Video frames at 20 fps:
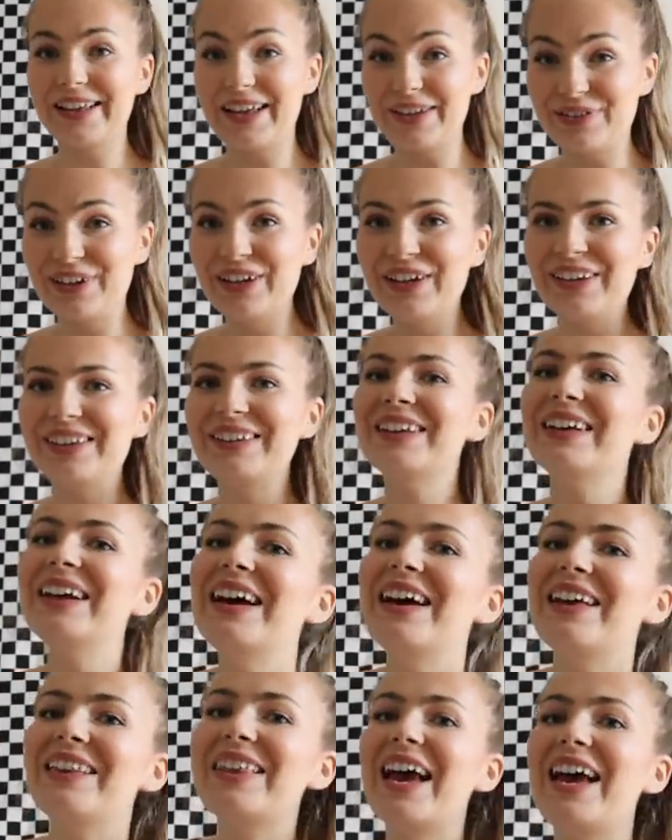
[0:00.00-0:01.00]
level,
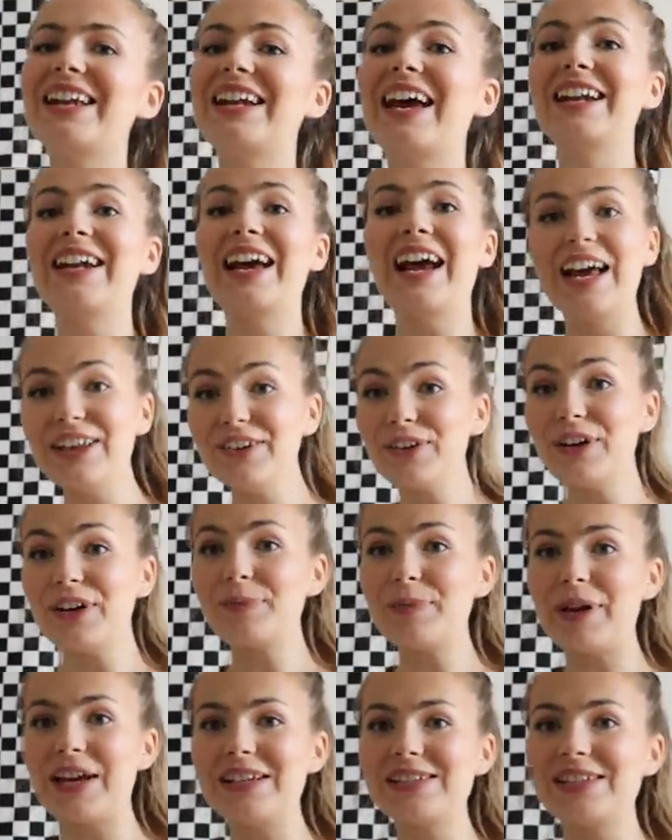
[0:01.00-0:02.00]
then I'd highly
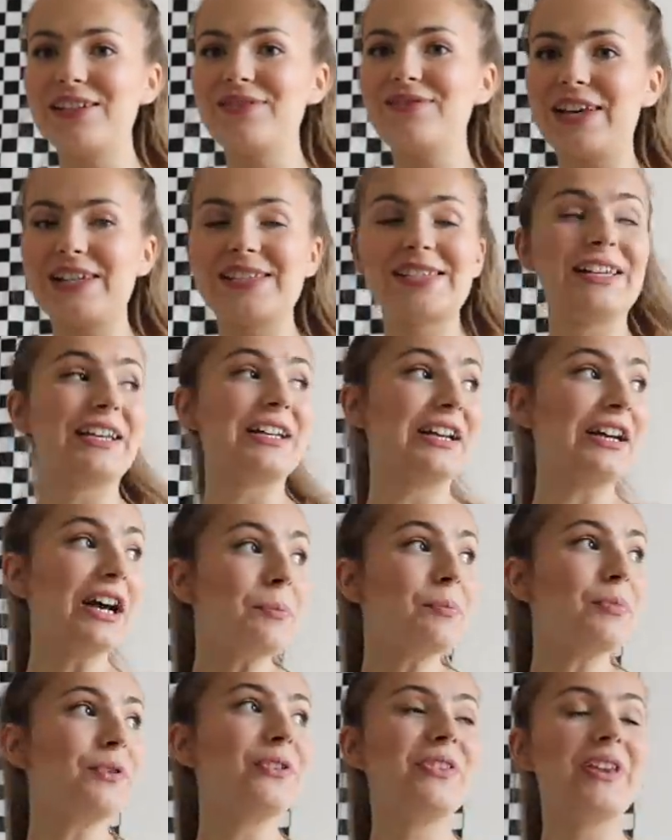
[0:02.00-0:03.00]
recommend investing in a
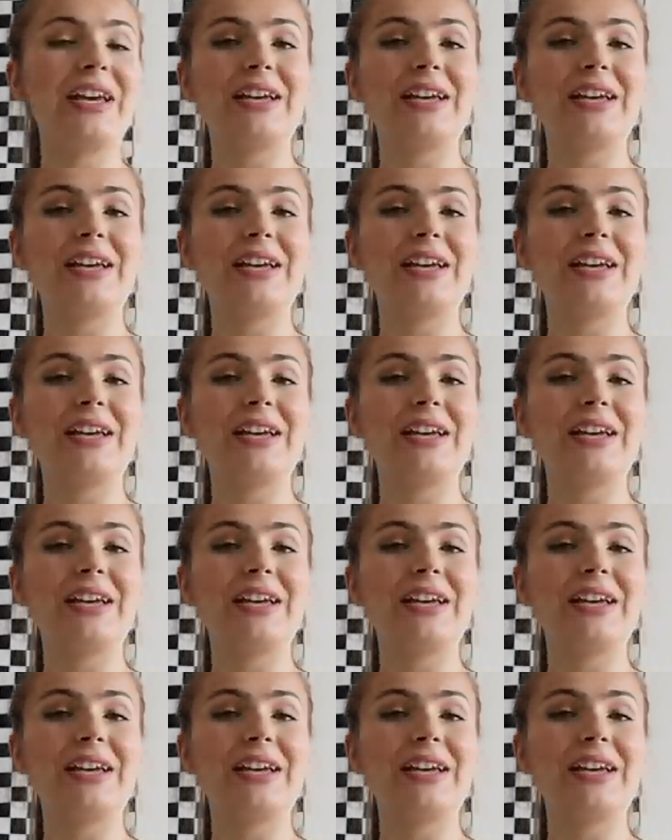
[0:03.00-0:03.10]
couple of